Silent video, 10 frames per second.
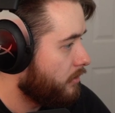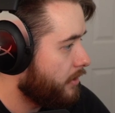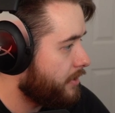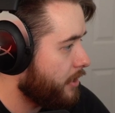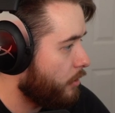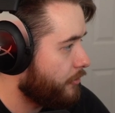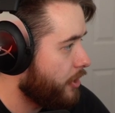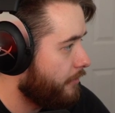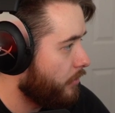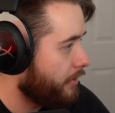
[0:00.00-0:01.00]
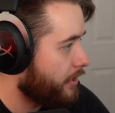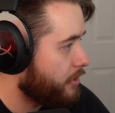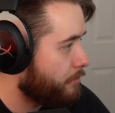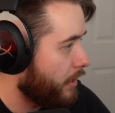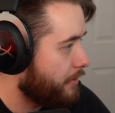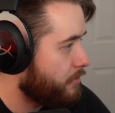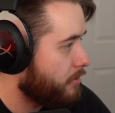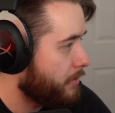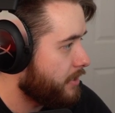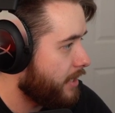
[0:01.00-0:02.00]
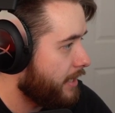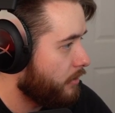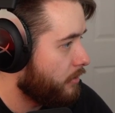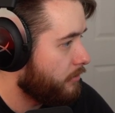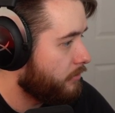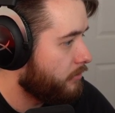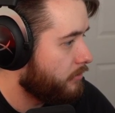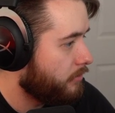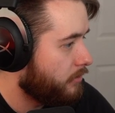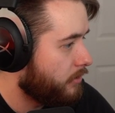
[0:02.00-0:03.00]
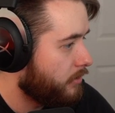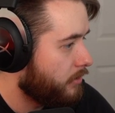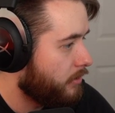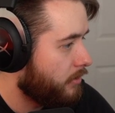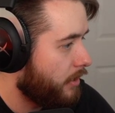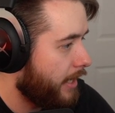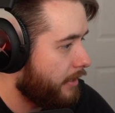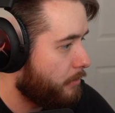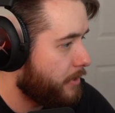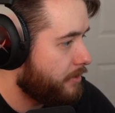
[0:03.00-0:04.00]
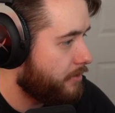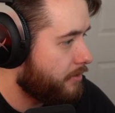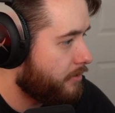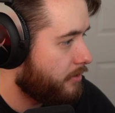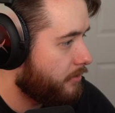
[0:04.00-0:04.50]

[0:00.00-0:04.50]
let's take off shuffle. I can just play through some of these Halo Halo pieces.